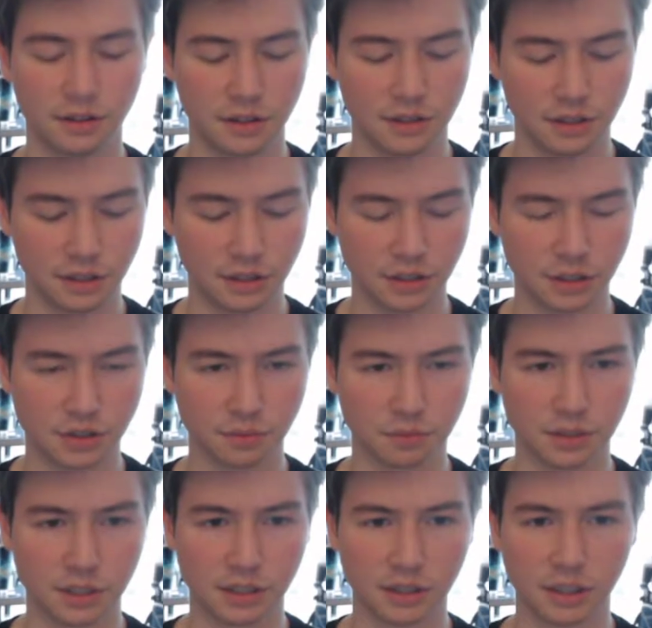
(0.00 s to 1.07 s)
this will
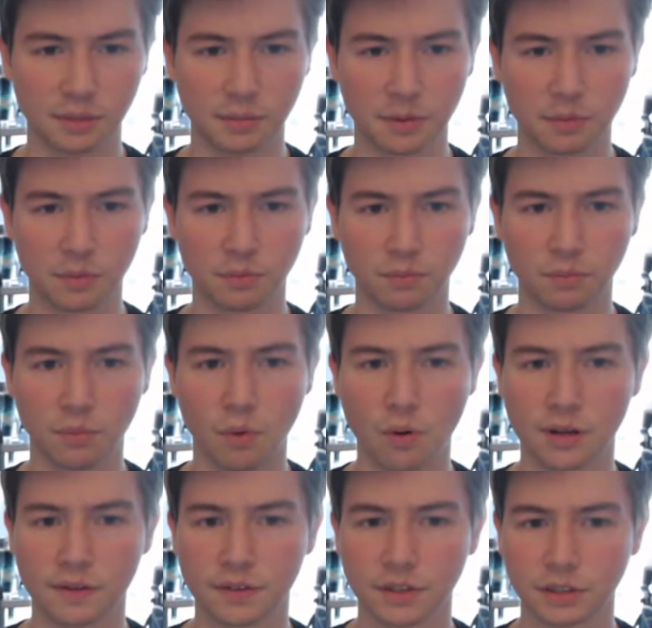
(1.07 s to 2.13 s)
be a little bit more
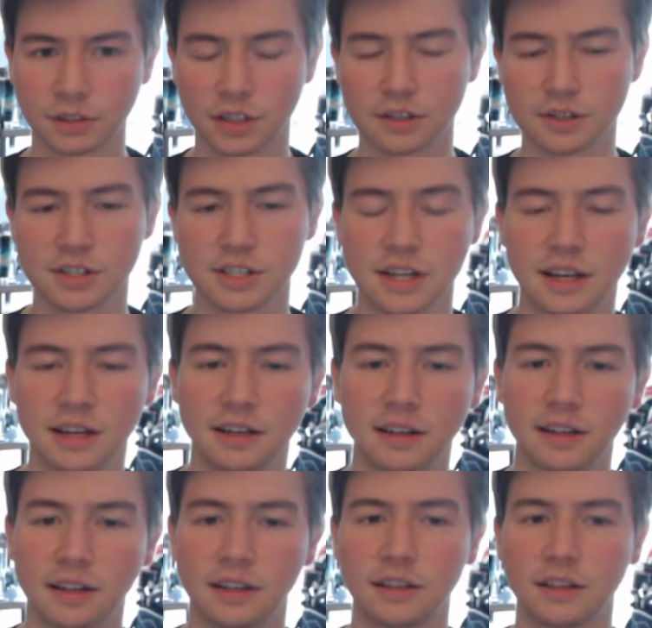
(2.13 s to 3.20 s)
difficult to understand
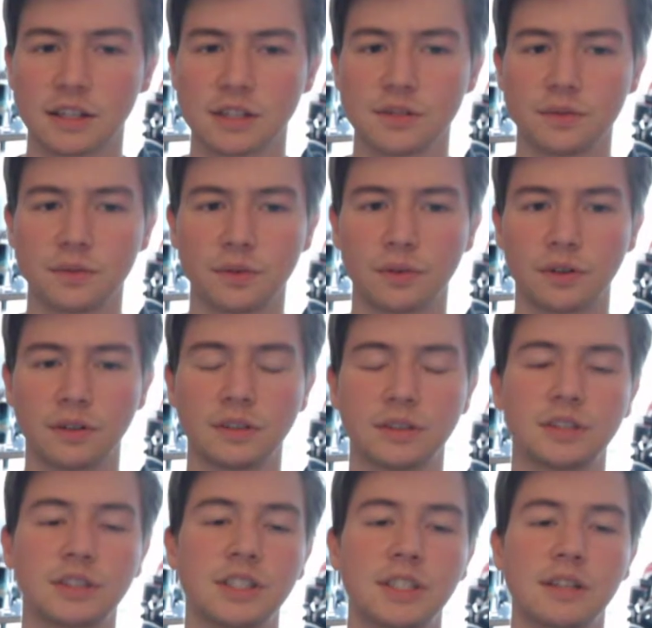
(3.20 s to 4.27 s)
unless you
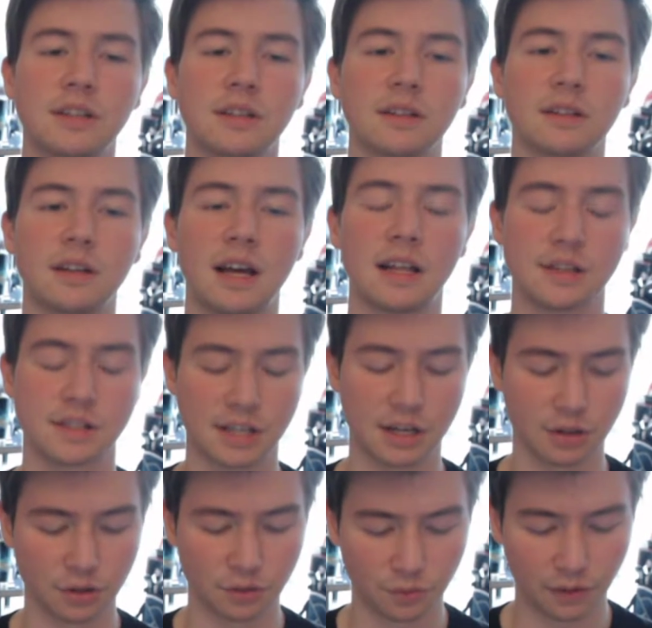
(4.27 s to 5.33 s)
see the
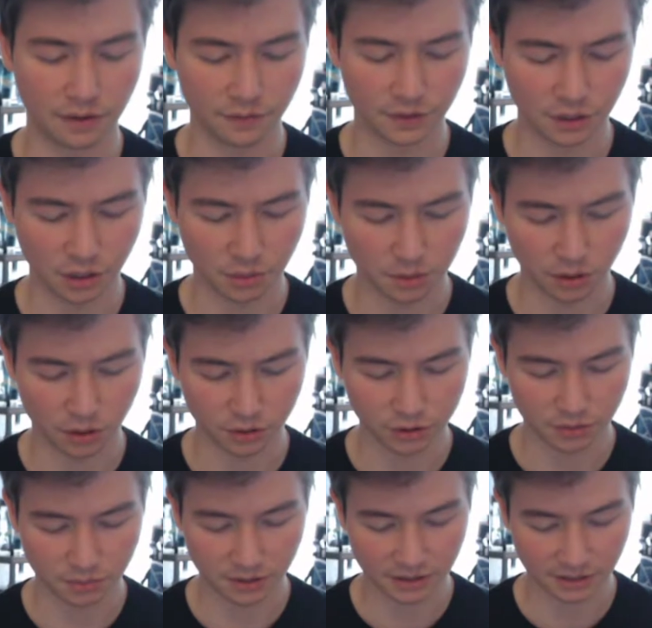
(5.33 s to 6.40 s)
Alexander the Great video but
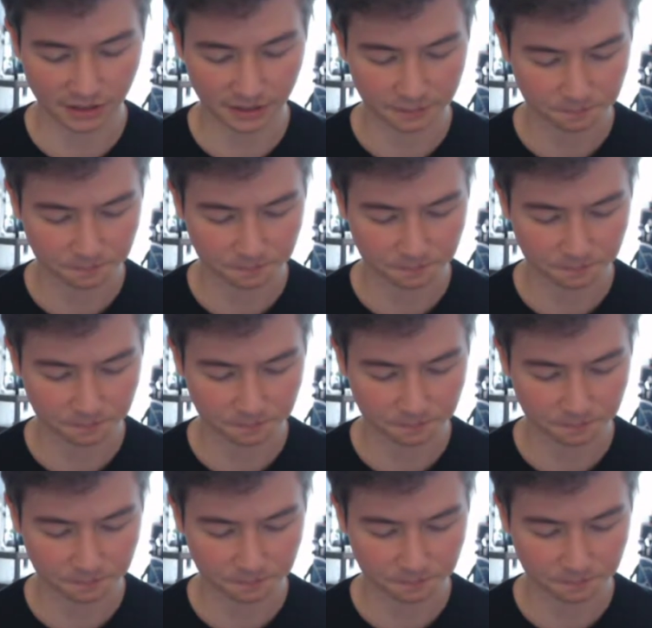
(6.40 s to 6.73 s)
ultimately